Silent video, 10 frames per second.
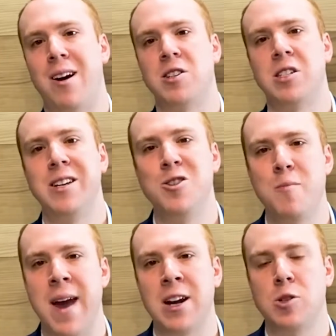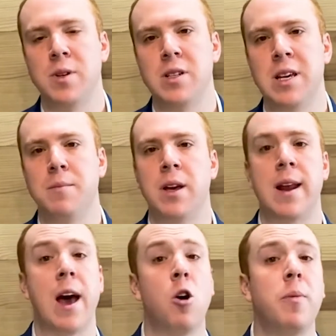senior management team can
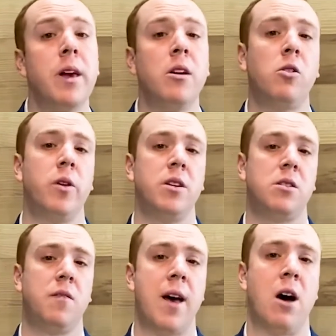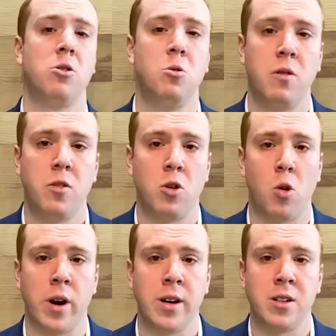help increase the value of your
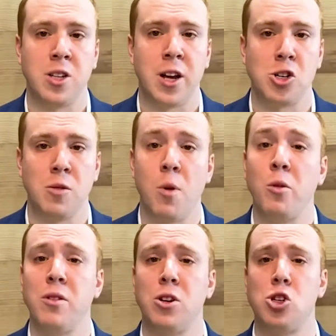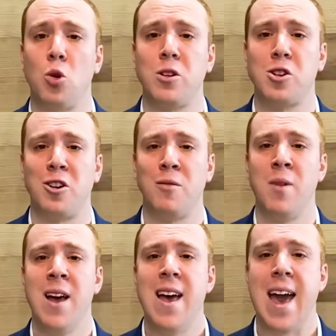organization, both in the short term
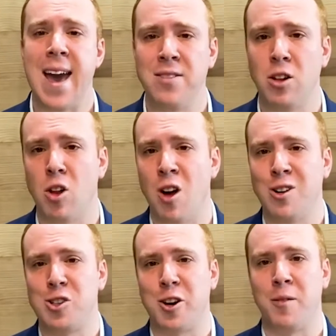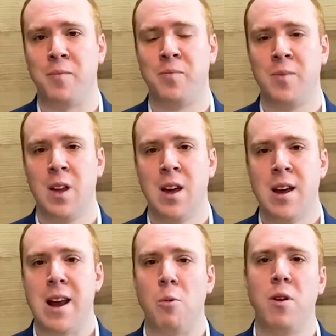and the long term.
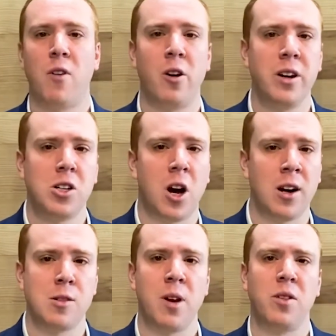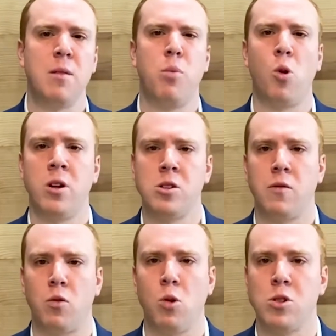Now, we've already talked about the importance
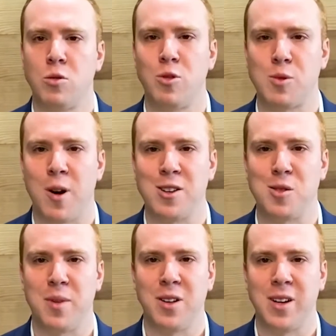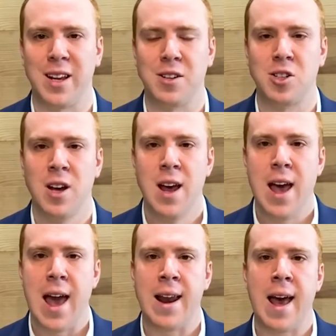of roles and responsibilities
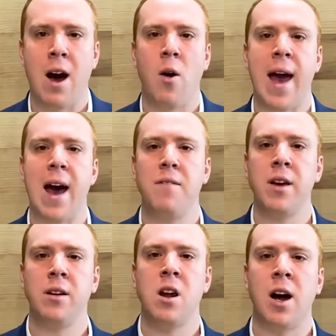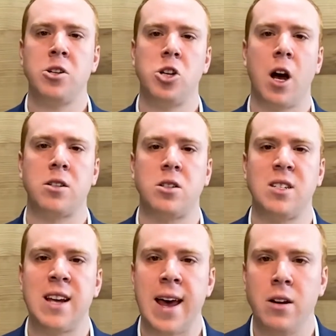and how having not just
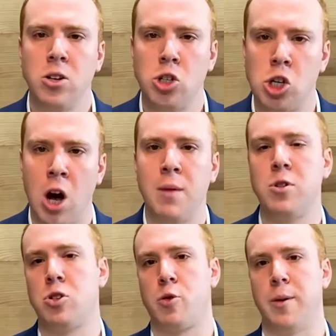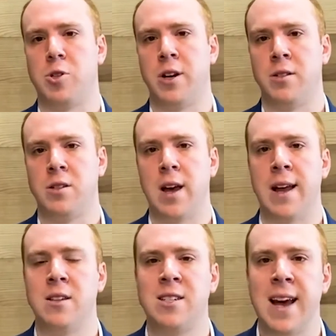set job descriptions
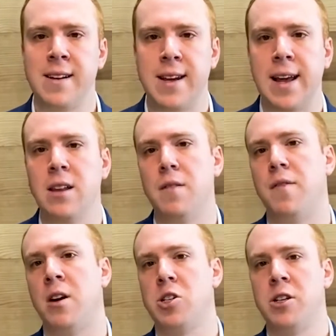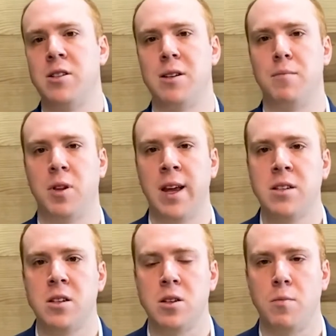and set daily functions in
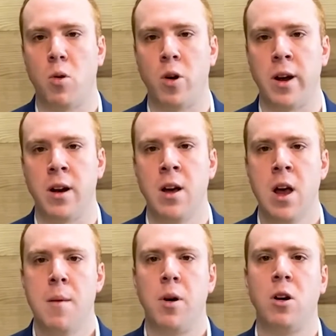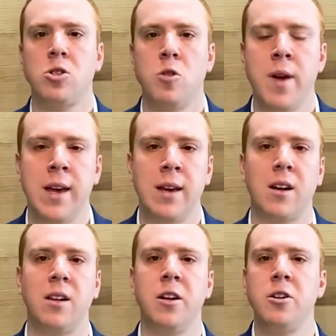place is important, but also making a
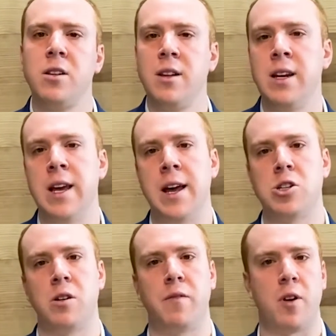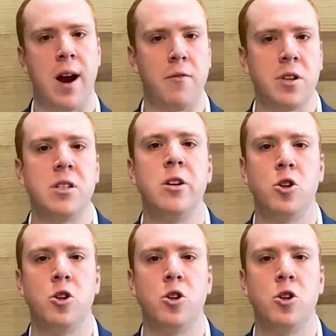clear delineation for every senior